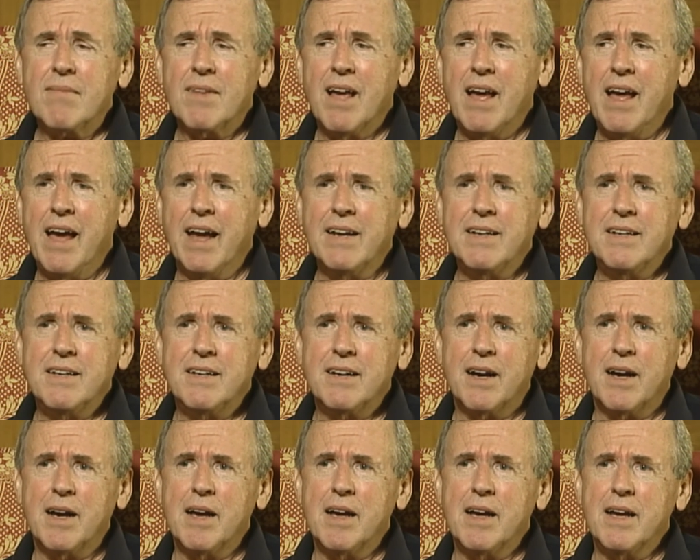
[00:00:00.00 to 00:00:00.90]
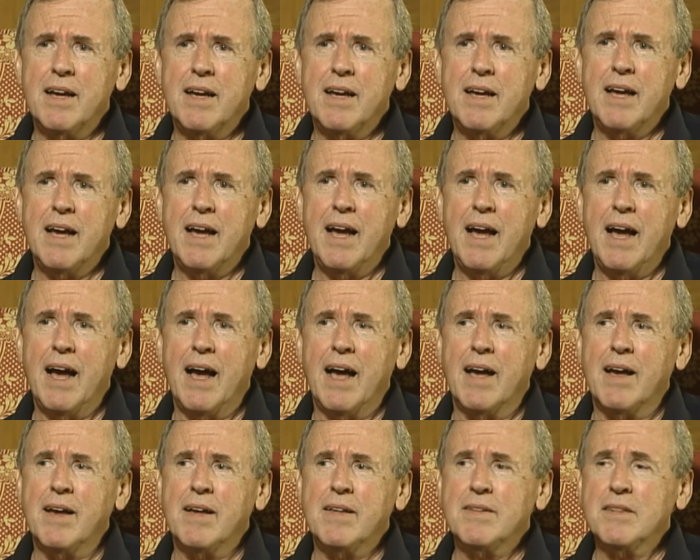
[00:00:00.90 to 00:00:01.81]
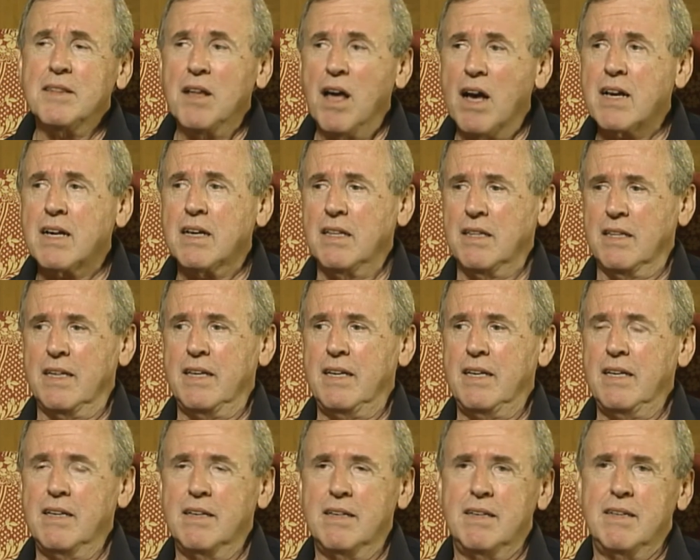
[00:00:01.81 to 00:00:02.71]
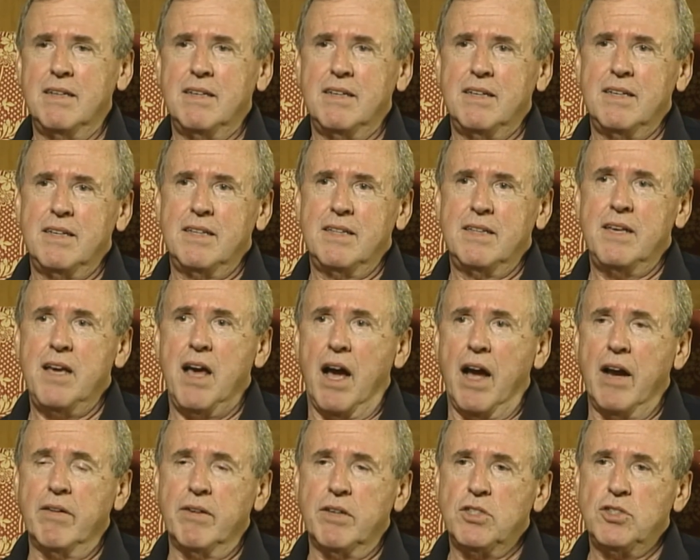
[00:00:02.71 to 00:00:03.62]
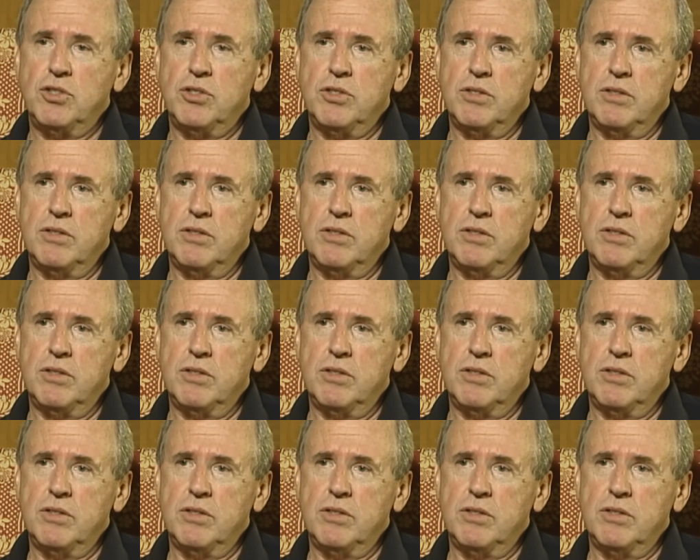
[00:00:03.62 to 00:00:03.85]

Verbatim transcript: And uh, uh, luckily, the Irish,